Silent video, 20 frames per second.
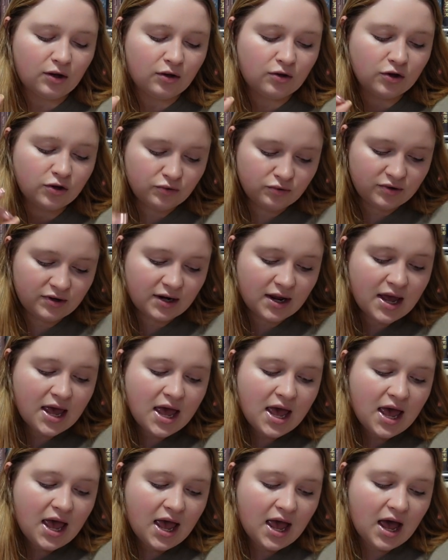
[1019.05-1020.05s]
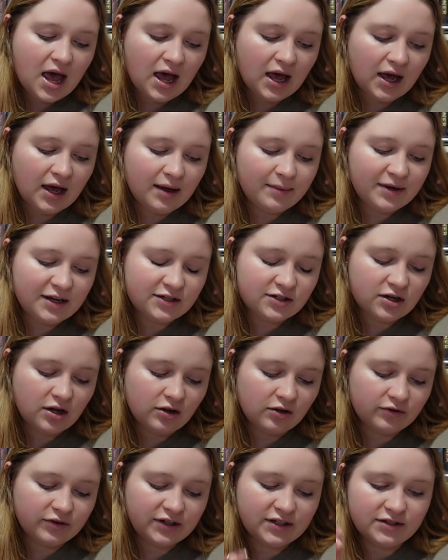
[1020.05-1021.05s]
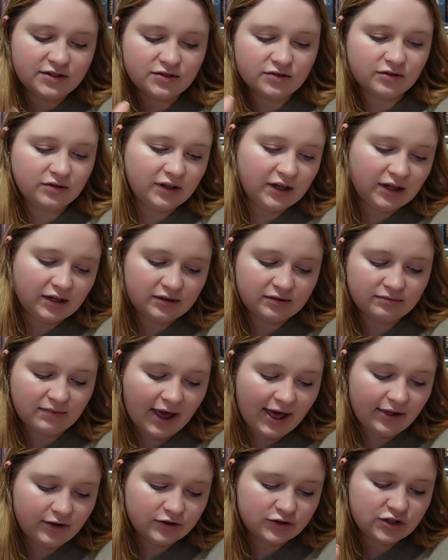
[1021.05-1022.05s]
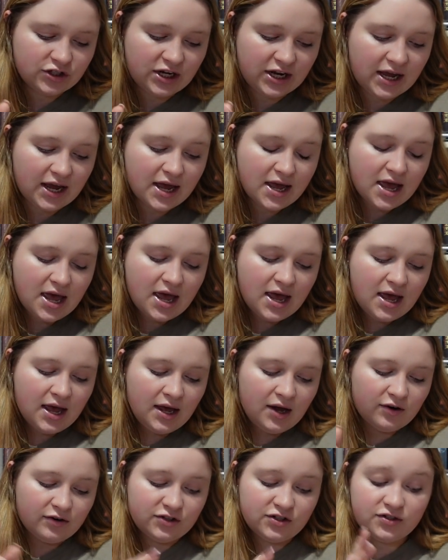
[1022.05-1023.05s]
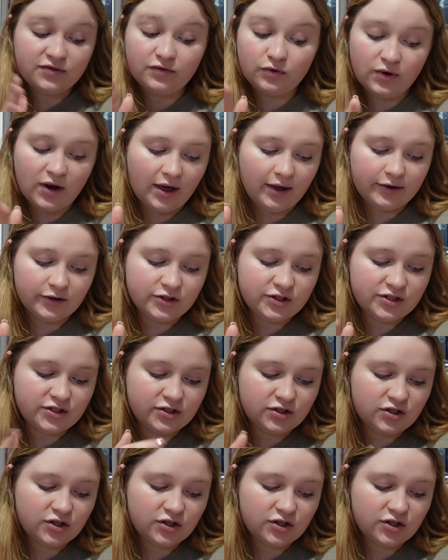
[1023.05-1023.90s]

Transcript: gluten um, intolerance or like allergy or just food allergies in